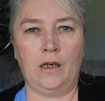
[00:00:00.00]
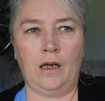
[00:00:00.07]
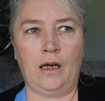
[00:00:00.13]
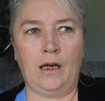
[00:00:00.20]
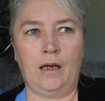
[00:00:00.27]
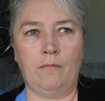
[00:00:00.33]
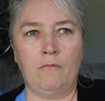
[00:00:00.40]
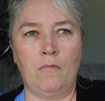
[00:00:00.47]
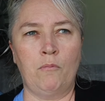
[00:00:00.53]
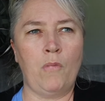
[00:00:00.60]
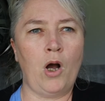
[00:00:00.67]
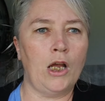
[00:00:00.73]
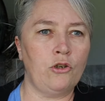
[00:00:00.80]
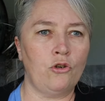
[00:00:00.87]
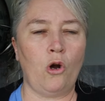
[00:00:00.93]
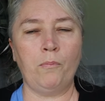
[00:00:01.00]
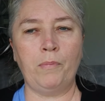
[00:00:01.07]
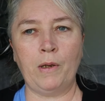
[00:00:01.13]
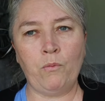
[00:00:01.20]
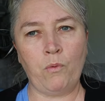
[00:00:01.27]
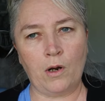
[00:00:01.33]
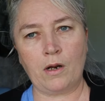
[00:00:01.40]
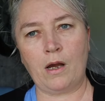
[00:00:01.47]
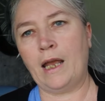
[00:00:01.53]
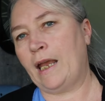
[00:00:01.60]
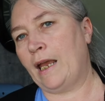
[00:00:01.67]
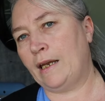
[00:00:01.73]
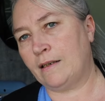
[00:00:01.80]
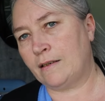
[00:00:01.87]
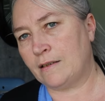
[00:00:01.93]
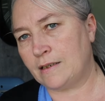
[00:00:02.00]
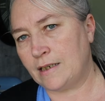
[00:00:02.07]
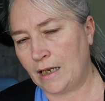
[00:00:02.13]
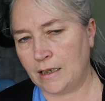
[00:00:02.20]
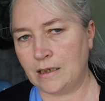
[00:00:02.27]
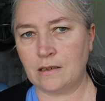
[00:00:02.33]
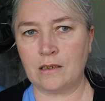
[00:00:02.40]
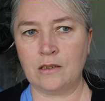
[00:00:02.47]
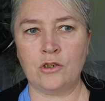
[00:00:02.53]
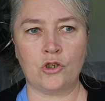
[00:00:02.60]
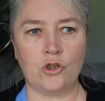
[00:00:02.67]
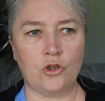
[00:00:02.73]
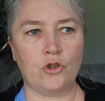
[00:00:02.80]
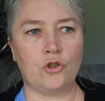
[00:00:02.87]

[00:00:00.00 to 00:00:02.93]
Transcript: um, might not be what I had intended